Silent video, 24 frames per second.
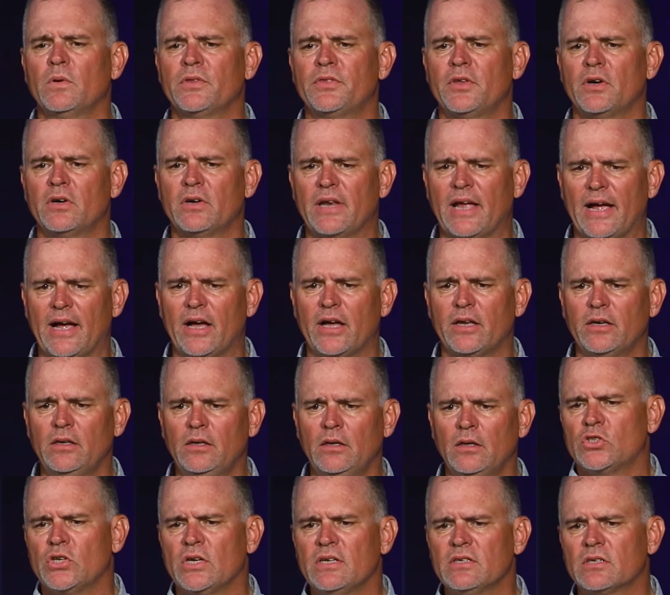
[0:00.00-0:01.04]
with their
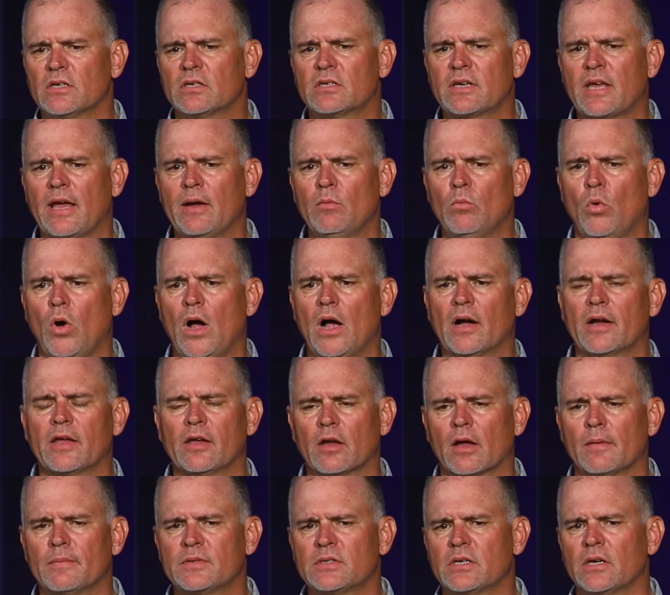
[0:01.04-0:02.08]
dad. Jesus came
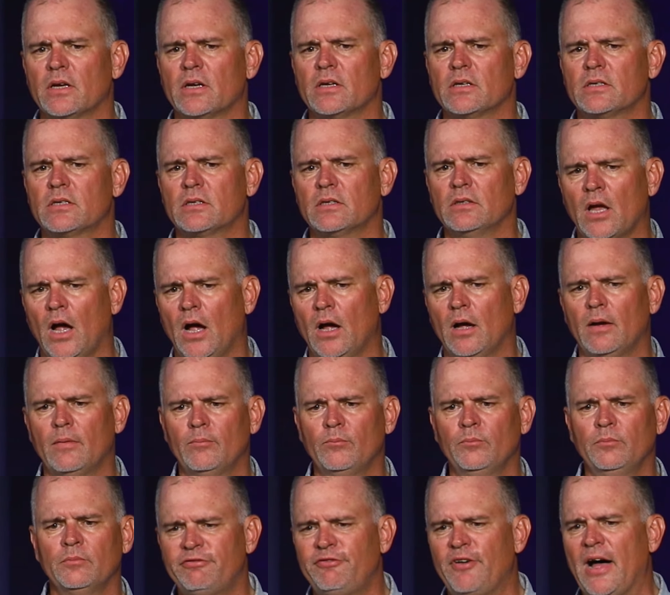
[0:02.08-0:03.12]
walking up, says,
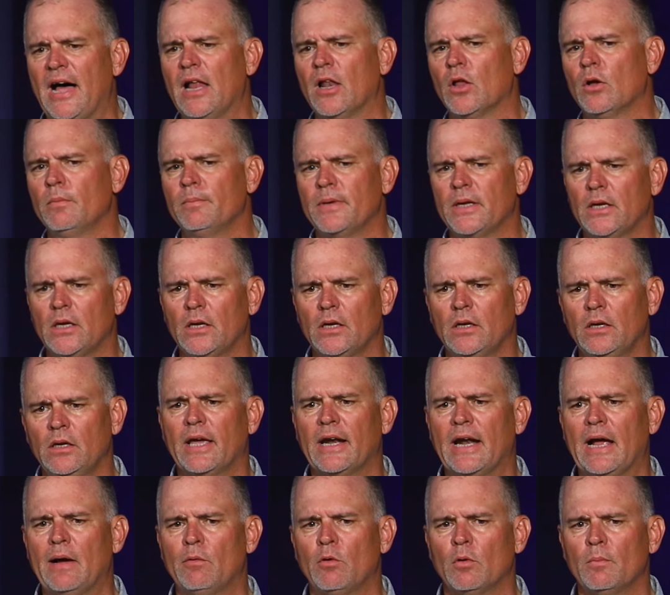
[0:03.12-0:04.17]
Come, follow me,
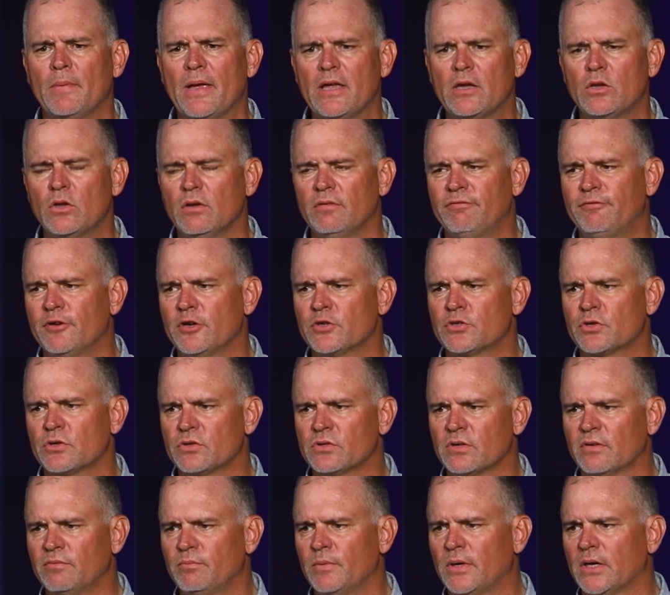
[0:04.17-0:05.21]
and I will make you fishers
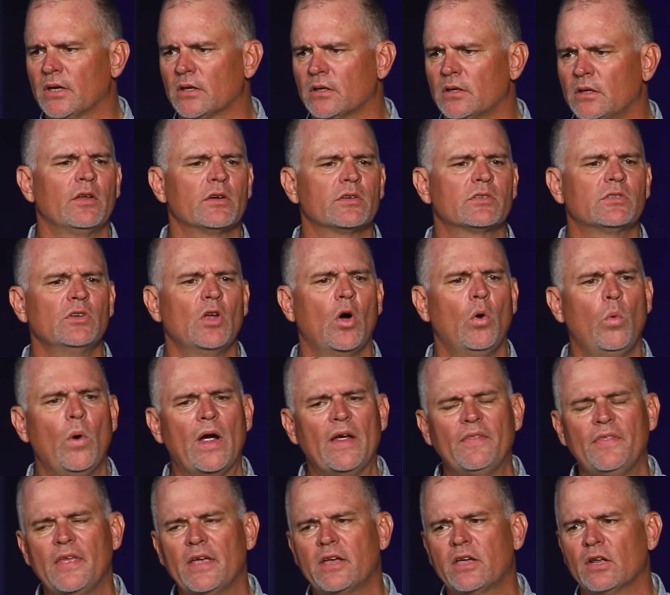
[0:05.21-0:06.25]
of men. There's no
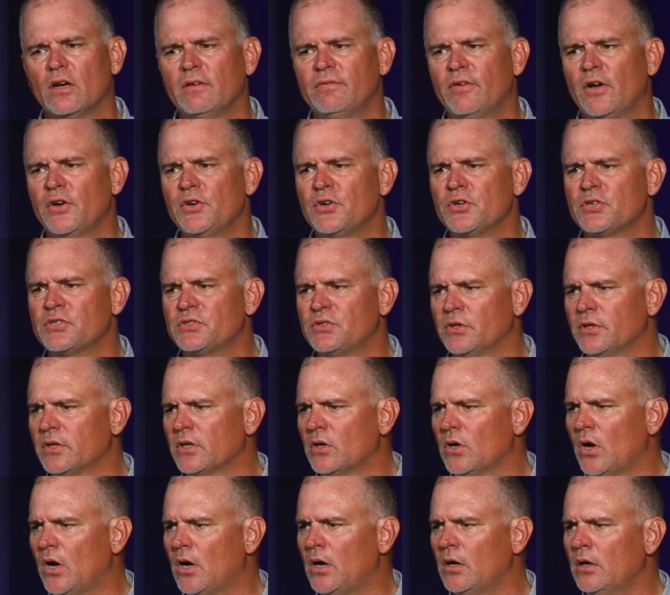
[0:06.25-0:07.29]
way they could have understood
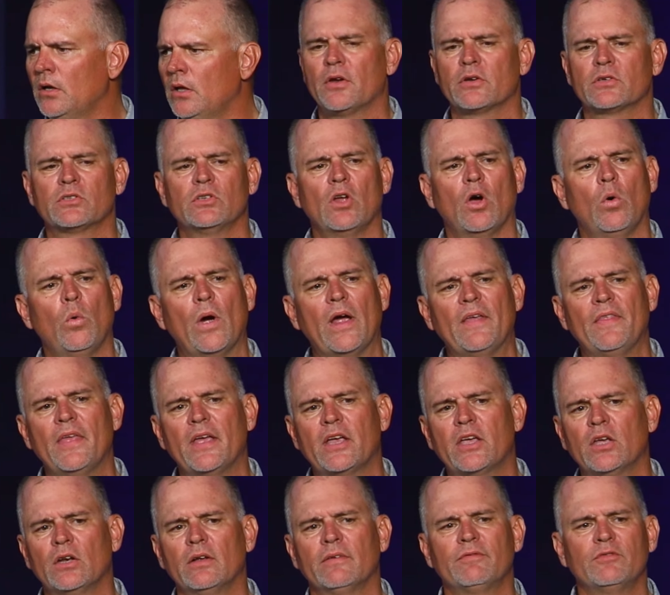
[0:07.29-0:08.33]
it all. There's no way they
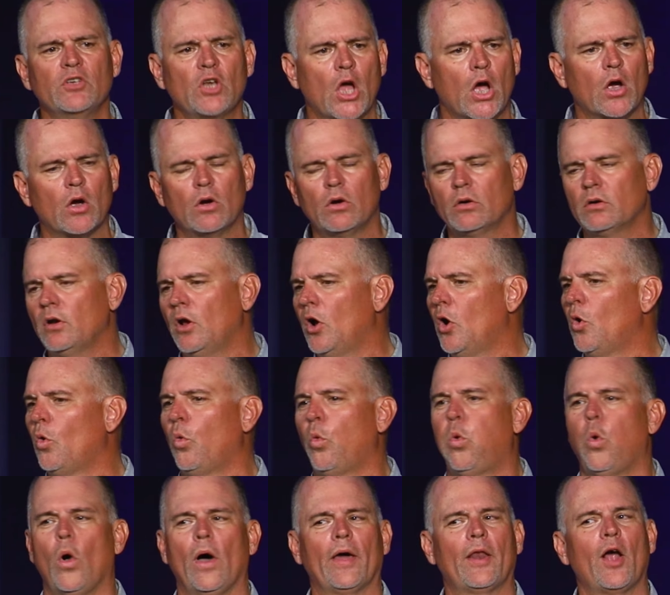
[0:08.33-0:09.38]
could have known
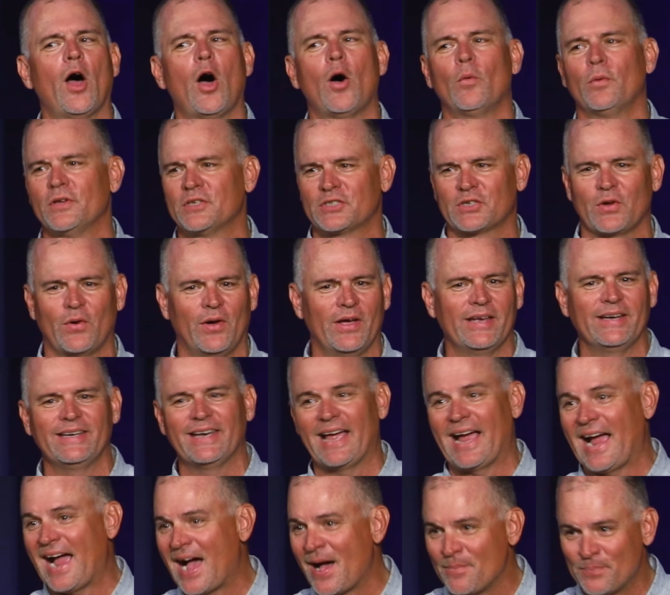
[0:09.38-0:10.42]
what all was going to
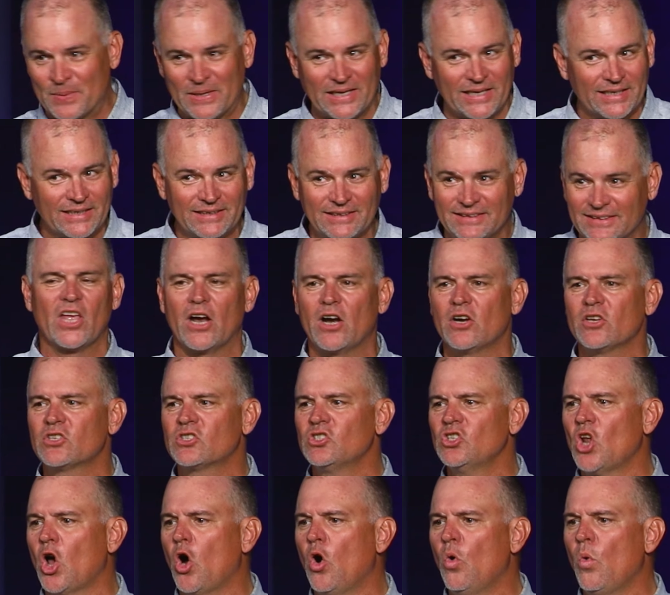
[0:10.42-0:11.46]
happen, there is
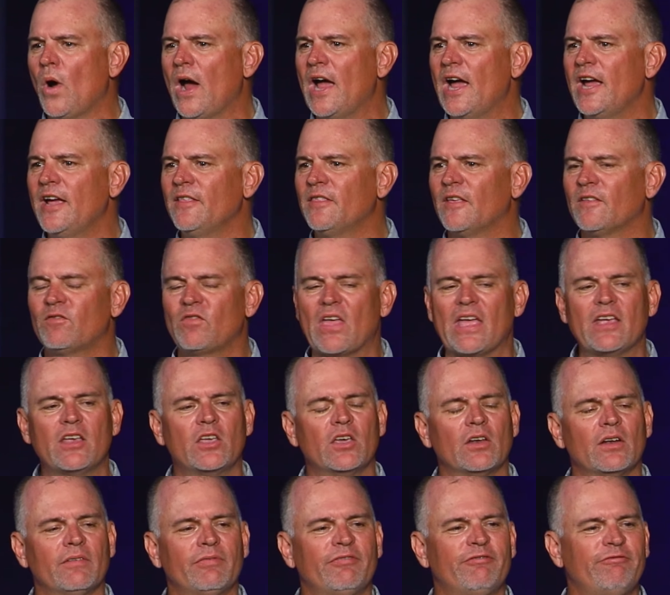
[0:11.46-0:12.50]
no way that they
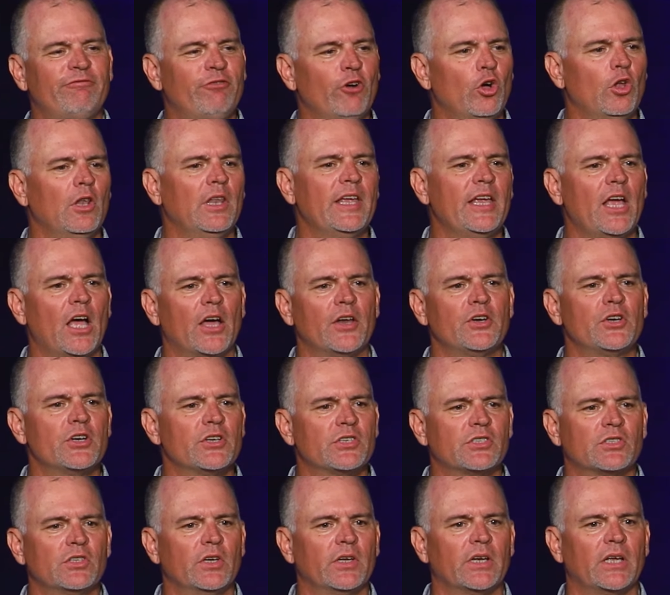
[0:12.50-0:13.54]
could have fully
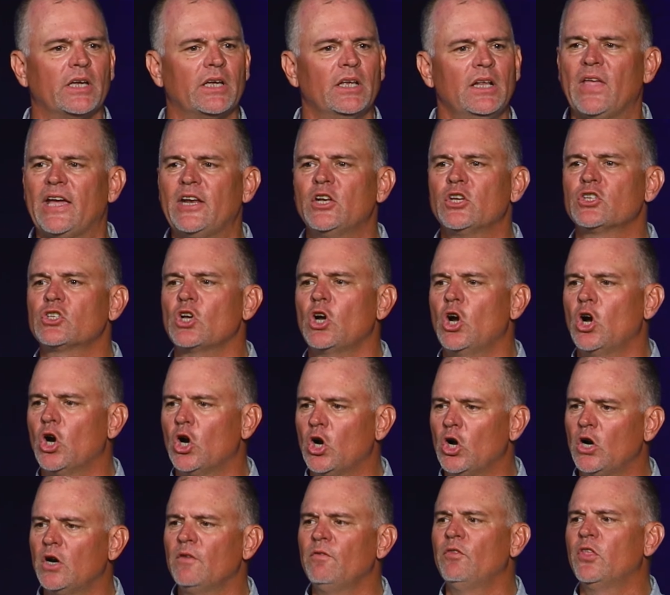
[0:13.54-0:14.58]
understood it. They just
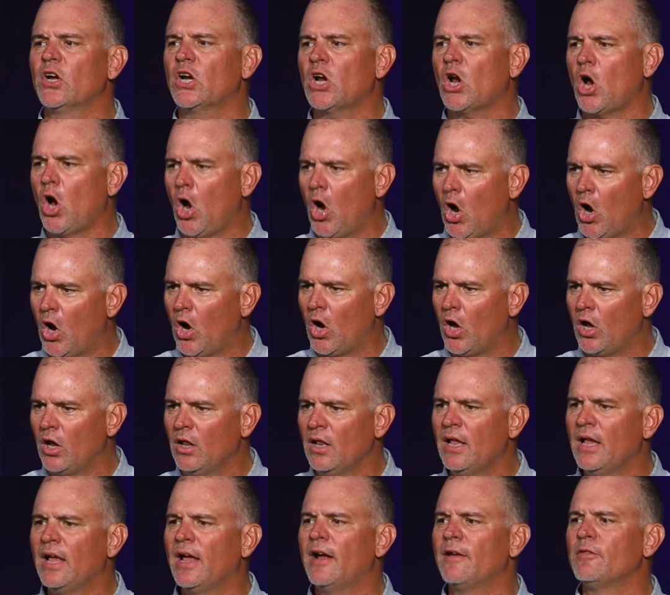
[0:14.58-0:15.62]
heard the call,
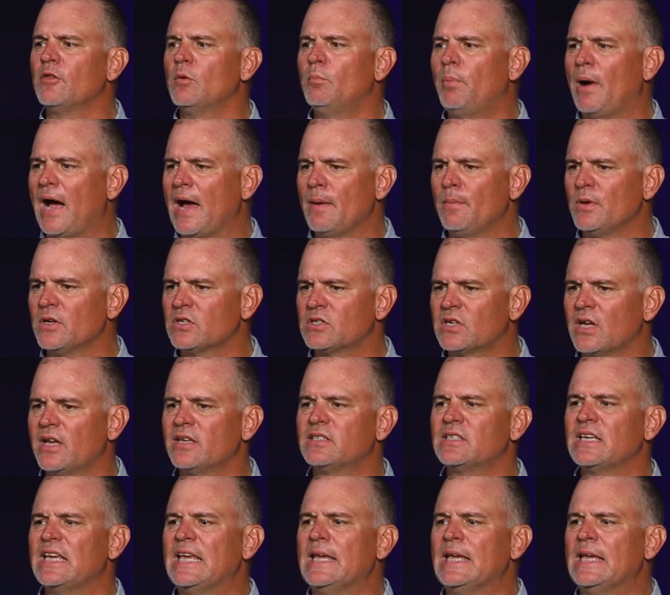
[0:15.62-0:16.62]
and the Bible says